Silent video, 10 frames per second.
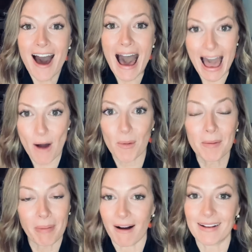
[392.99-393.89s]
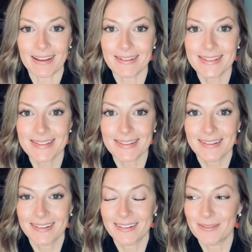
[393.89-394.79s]
our bodies
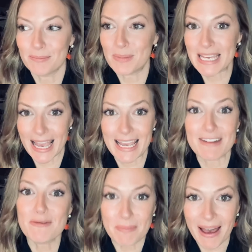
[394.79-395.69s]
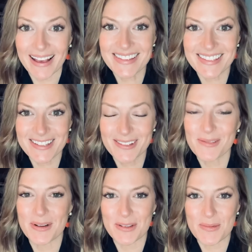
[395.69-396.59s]
behave best
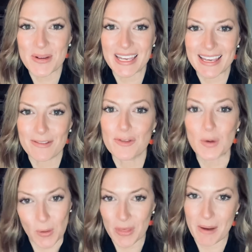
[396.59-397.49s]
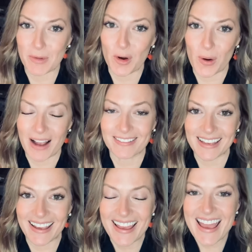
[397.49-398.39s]
when we fuel them
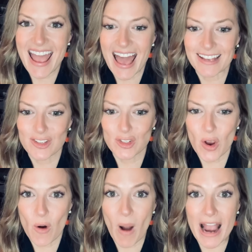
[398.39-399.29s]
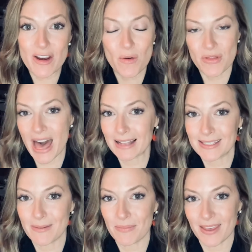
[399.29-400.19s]
correctly. And so I know that's
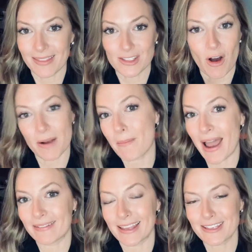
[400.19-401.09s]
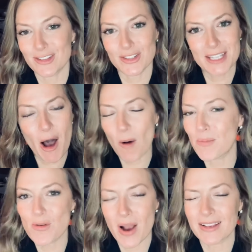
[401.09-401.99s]
something that's on my list, just to help
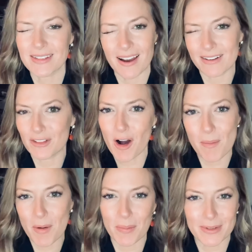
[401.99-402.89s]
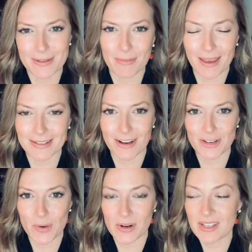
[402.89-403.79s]
you guys kind of come up with some things on
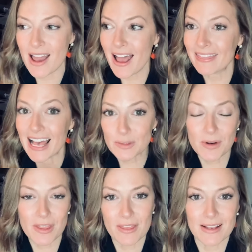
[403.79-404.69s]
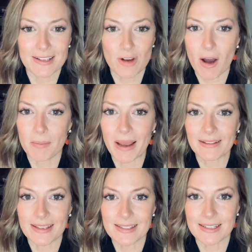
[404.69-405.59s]
yours. That's one of the things that's on my
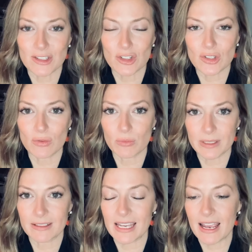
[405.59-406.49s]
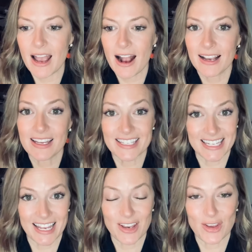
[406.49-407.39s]
list, is just to really
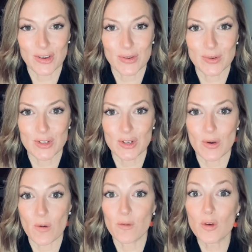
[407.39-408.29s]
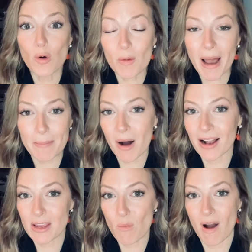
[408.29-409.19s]
continue to fuel my
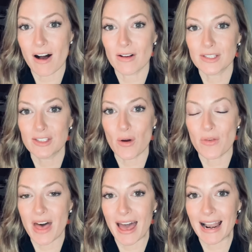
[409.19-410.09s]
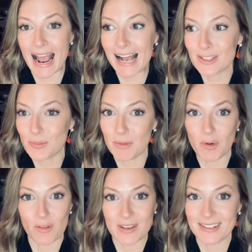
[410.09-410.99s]
body well, so that as we
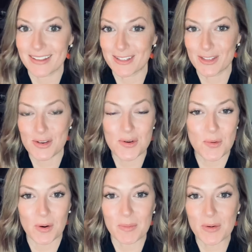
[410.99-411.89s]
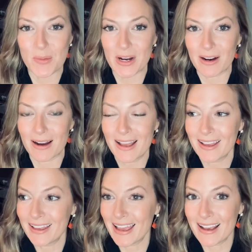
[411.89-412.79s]
move into this new normal where
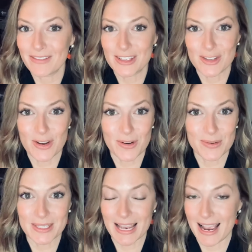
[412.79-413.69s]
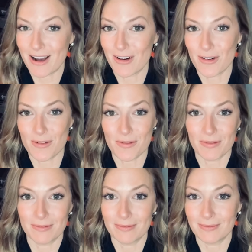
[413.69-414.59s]
heavens knows how,
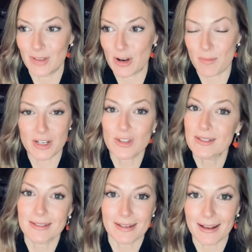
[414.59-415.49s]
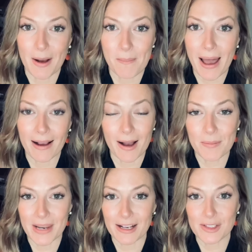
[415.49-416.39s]
you know, much this is going to come back up
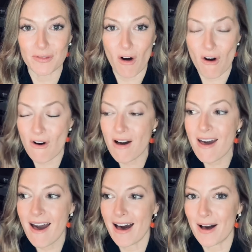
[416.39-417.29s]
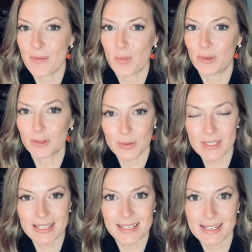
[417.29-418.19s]
next fall um, when flu
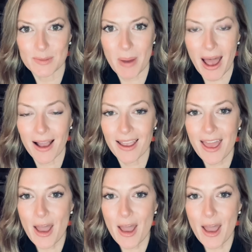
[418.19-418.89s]
season is back,